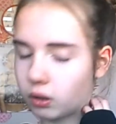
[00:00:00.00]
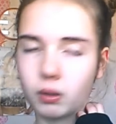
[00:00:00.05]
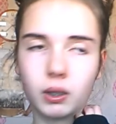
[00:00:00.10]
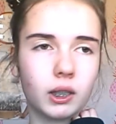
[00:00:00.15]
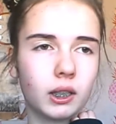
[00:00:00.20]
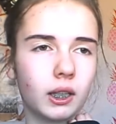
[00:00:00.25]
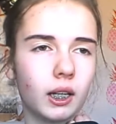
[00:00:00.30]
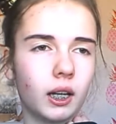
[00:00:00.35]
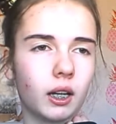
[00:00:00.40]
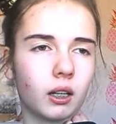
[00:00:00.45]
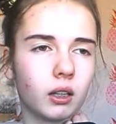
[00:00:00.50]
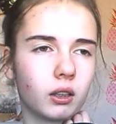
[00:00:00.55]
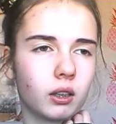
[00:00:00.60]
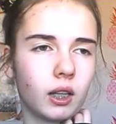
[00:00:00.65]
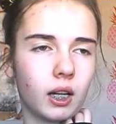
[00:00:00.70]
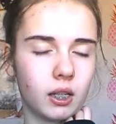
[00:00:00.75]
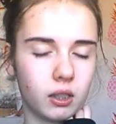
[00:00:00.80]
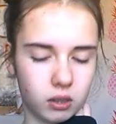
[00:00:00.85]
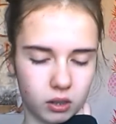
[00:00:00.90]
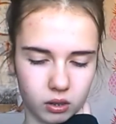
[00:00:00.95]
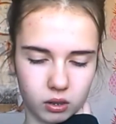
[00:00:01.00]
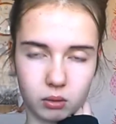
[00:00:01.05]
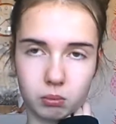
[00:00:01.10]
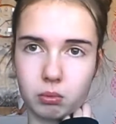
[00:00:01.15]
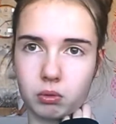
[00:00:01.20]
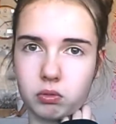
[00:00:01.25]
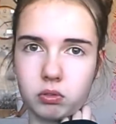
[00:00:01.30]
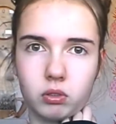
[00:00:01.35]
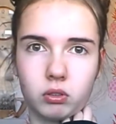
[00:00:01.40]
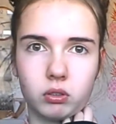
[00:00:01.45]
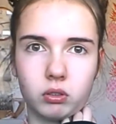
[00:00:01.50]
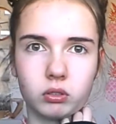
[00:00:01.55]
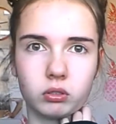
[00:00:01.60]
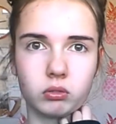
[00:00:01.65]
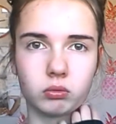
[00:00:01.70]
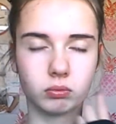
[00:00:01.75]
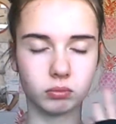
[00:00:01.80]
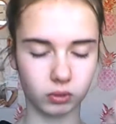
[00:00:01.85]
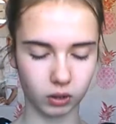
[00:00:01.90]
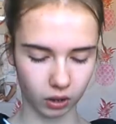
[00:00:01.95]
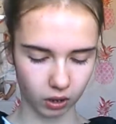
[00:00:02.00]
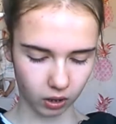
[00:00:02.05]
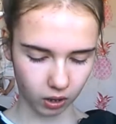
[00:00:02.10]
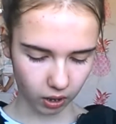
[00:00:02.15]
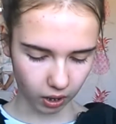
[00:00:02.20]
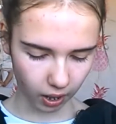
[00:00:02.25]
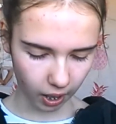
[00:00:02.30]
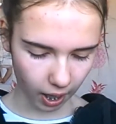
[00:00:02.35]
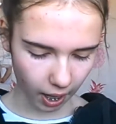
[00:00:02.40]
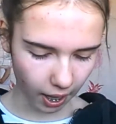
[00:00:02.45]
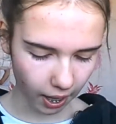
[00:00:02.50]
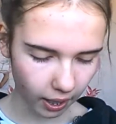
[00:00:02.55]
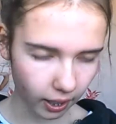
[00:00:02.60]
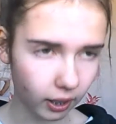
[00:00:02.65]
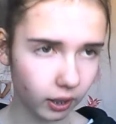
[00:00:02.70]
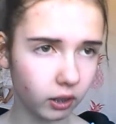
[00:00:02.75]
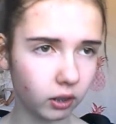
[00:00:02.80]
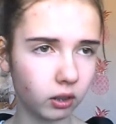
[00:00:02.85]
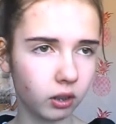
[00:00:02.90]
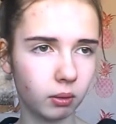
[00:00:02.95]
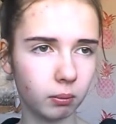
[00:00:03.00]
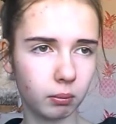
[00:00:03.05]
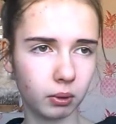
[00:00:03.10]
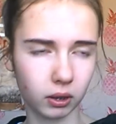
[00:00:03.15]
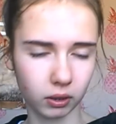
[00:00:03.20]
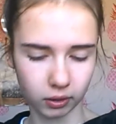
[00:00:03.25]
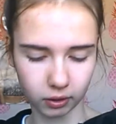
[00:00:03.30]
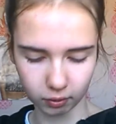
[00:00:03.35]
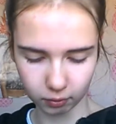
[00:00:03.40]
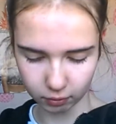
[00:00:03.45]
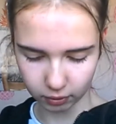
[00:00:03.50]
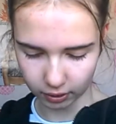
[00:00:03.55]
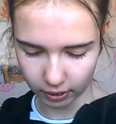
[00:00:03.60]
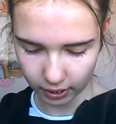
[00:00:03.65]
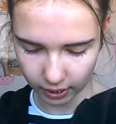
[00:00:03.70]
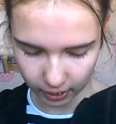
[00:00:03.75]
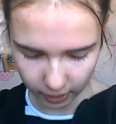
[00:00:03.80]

yeah, that's at number 4. And number 3